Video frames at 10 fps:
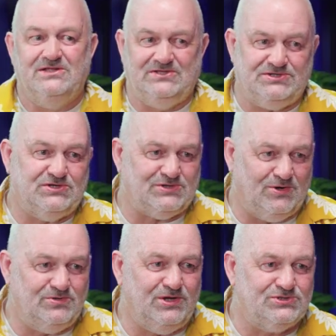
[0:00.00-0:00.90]
This is
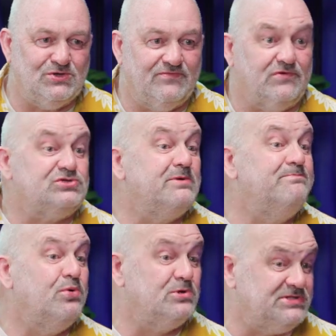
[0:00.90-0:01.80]
only sort of a
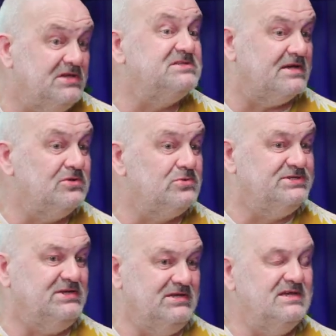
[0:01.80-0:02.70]
supporting
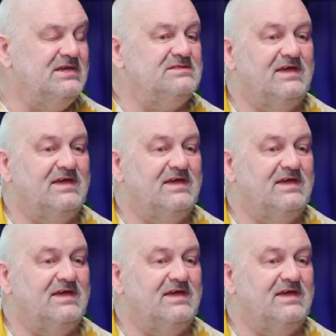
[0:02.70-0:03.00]
technology in